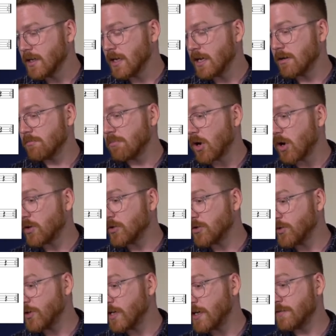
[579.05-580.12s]
in bar
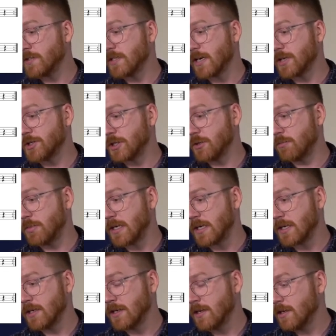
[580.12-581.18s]
3 of section B,